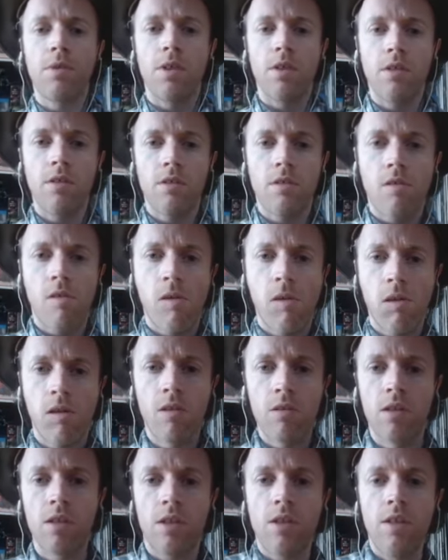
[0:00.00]
though?
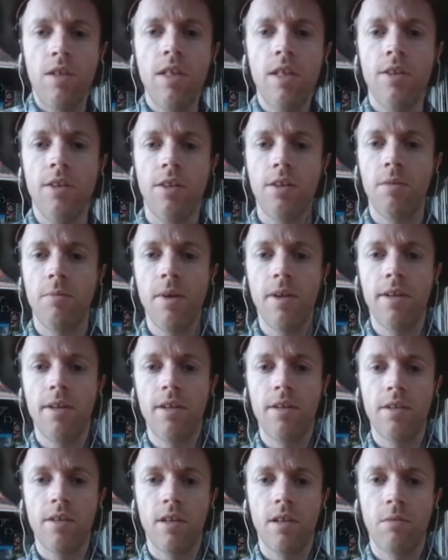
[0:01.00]
Do you need another man
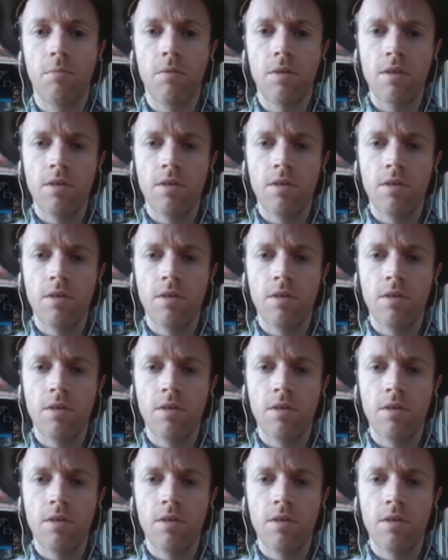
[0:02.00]
there to help?